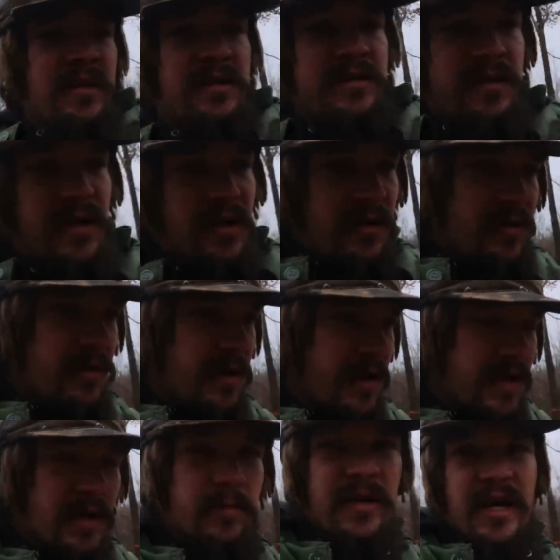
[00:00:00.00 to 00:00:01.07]
So I
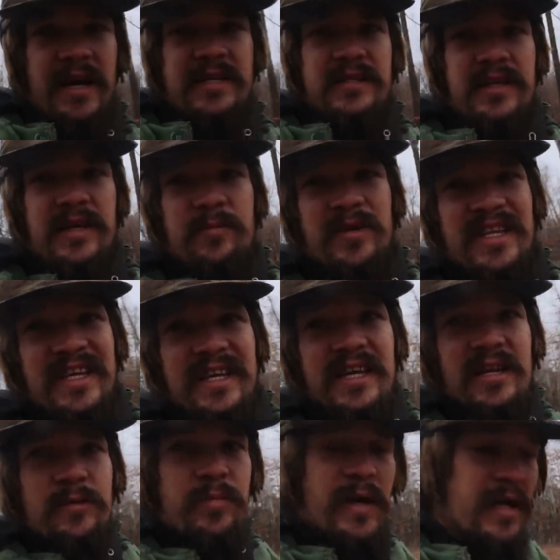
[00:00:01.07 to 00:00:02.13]
think I'm going to isolate them in the
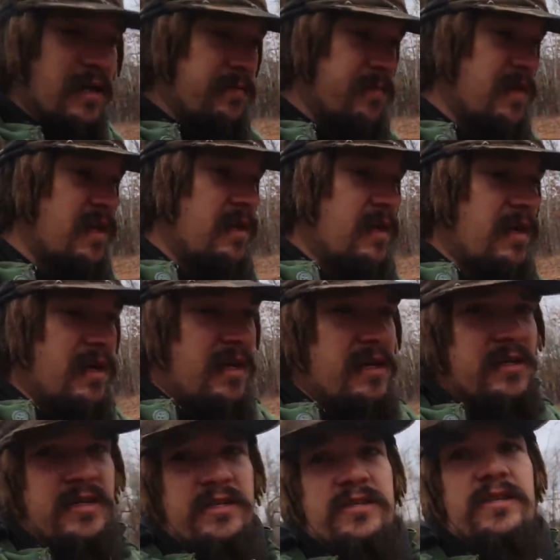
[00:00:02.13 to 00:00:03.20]
guinea
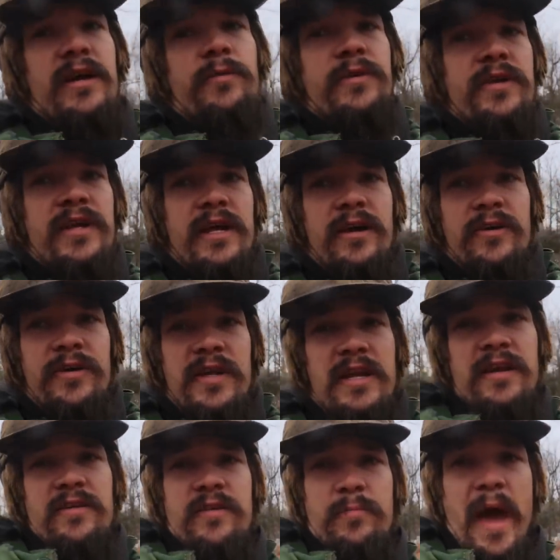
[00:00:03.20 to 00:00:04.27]
pen, just so that way they're not out in
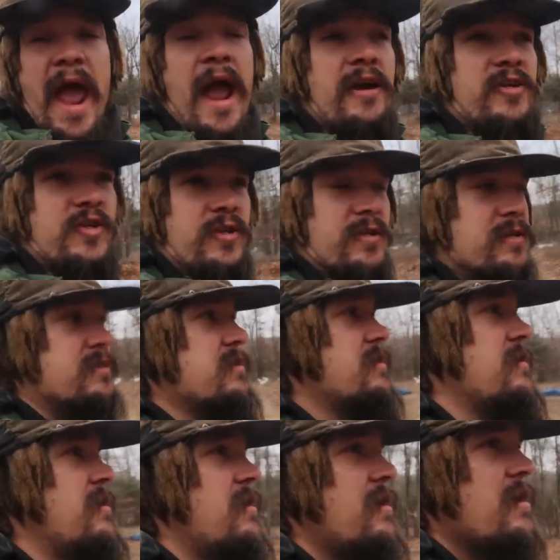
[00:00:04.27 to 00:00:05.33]
any of the pastures
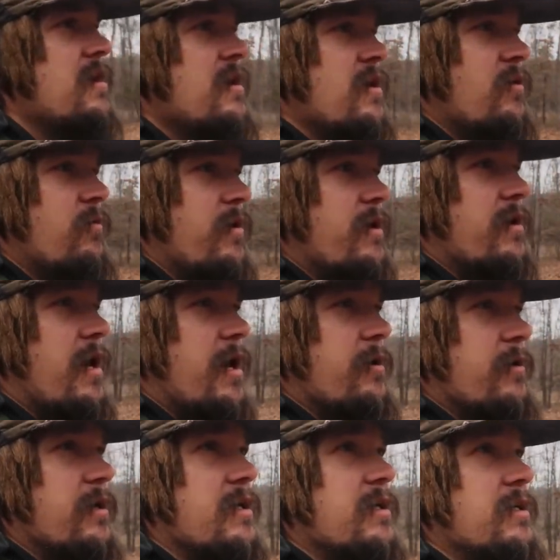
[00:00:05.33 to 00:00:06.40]
where
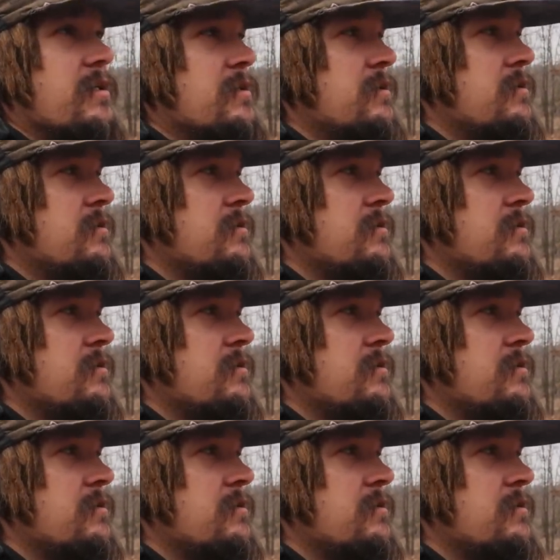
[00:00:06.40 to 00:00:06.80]
our uh,